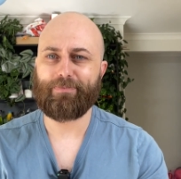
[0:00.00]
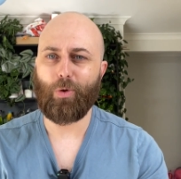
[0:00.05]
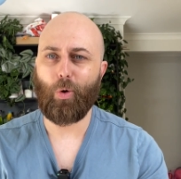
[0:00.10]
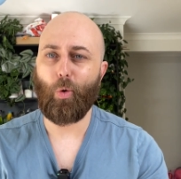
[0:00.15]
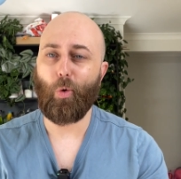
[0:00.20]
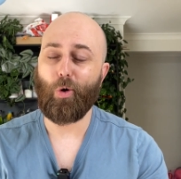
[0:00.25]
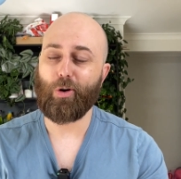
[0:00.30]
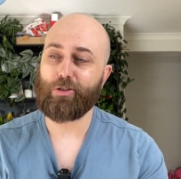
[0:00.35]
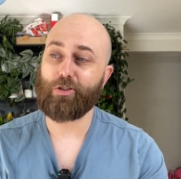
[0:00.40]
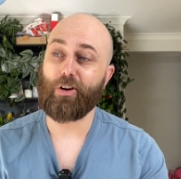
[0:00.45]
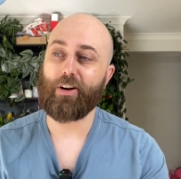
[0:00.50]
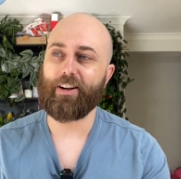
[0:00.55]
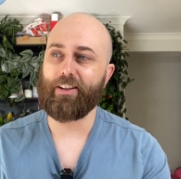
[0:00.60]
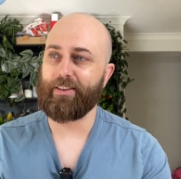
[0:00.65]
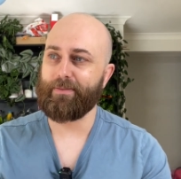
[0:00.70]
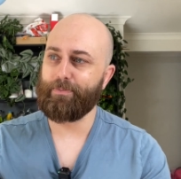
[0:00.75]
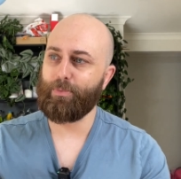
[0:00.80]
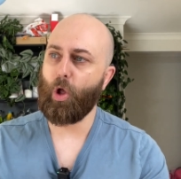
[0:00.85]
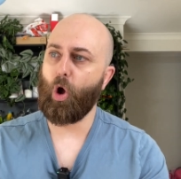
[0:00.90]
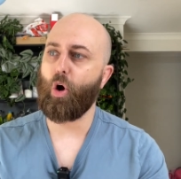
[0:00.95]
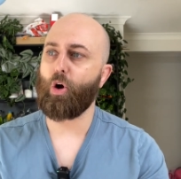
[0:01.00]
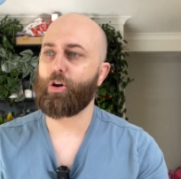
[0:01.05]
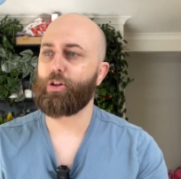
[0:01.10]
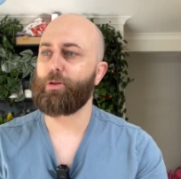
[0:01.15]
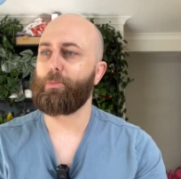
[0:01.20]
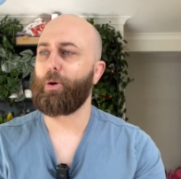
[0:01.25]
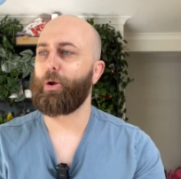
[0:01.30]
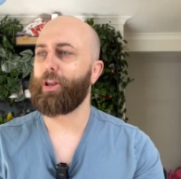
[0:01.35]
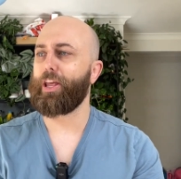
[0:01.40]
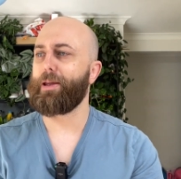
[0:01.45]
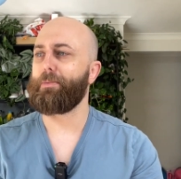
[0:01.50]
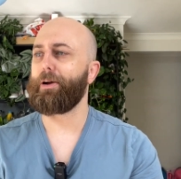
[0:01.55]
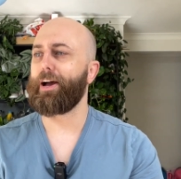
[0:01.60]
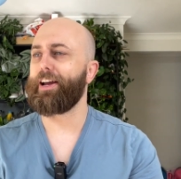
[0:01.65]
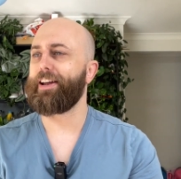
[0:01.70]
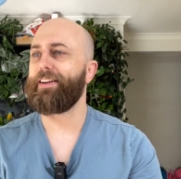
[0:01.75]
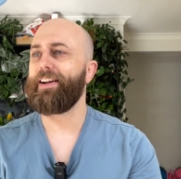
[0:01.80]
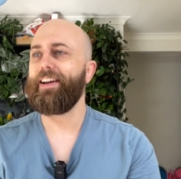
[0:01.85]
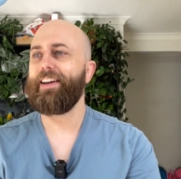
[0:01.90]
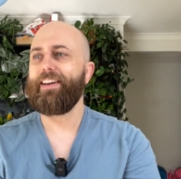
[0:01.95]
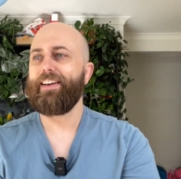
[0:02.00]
or trying to hawk them on eBay.